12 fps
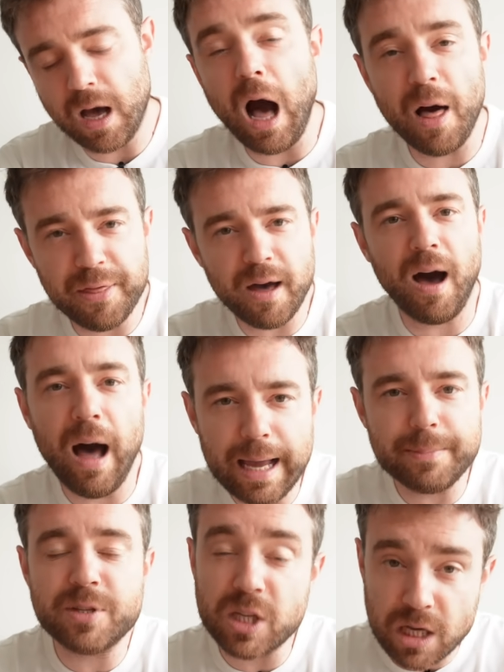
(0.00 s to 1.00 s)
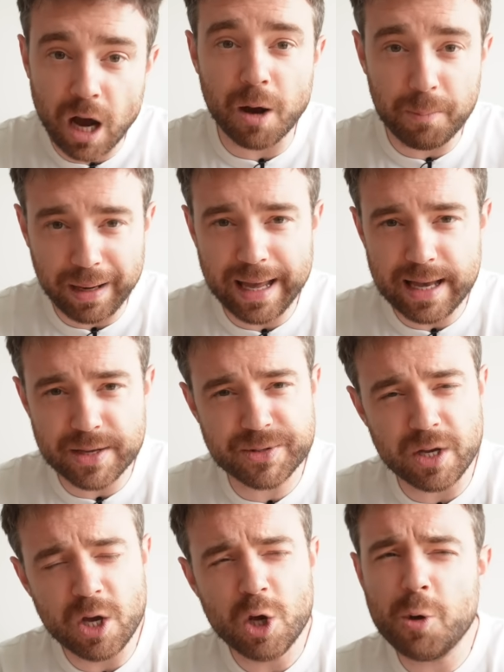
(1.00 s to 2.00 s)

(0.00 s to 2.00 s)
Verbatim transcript: other hyped young players